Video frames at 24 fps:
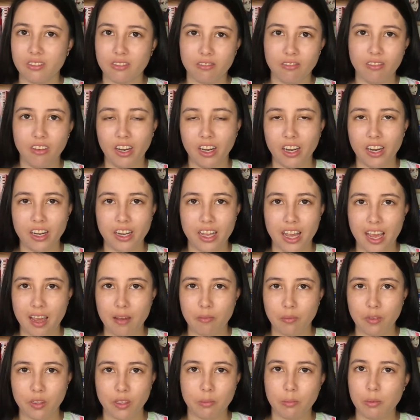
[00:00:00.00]
Ninden
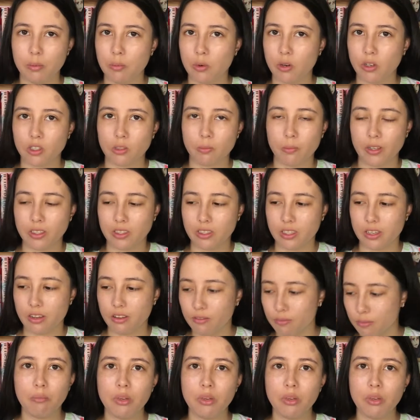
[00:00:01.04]
Game, a little bit more expensive.